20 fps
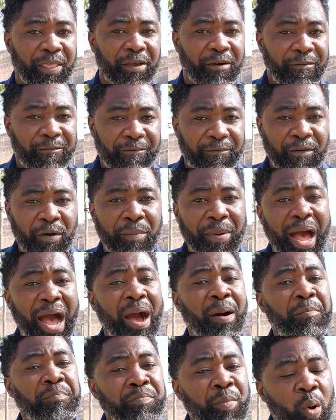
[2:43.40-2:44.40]
from
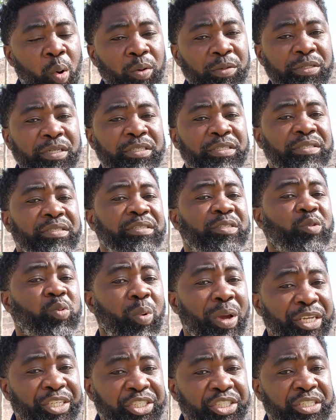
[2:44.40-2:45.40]
our modern
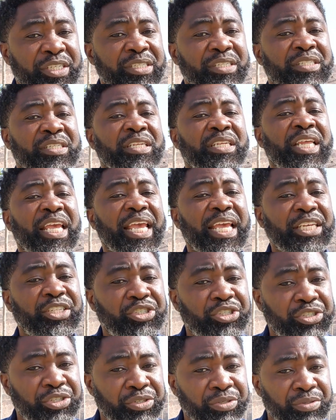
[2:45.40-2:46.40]
situations and
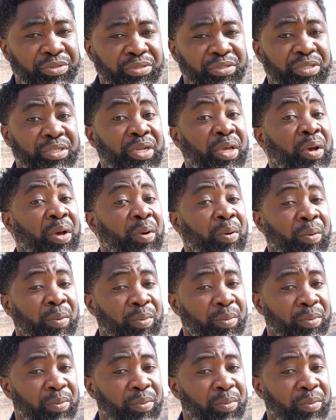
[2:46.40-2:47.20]
issues. No.